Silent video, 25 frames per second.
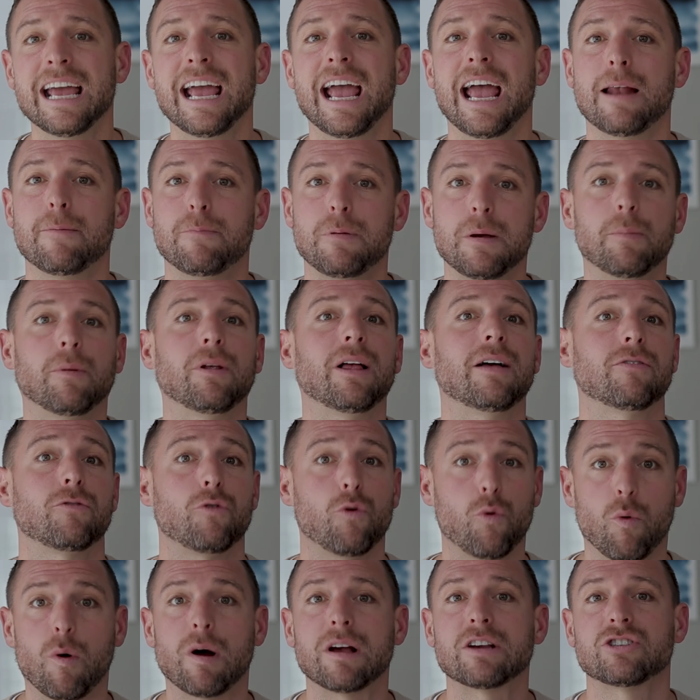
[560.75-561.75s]
and people have
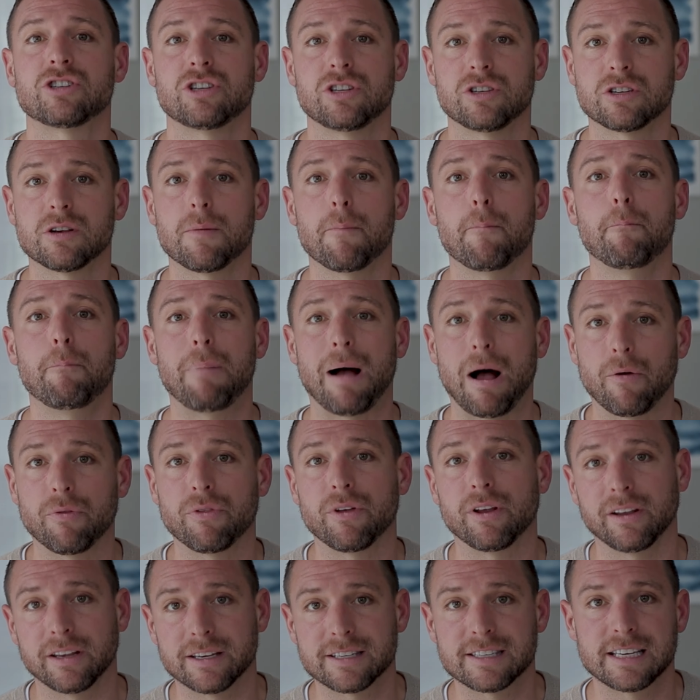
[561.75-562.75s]
questions about
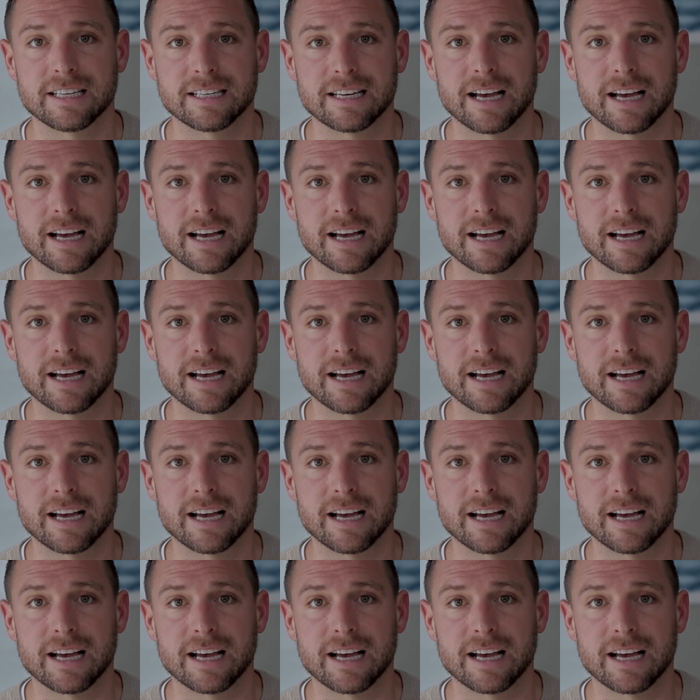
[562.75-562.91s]
the listing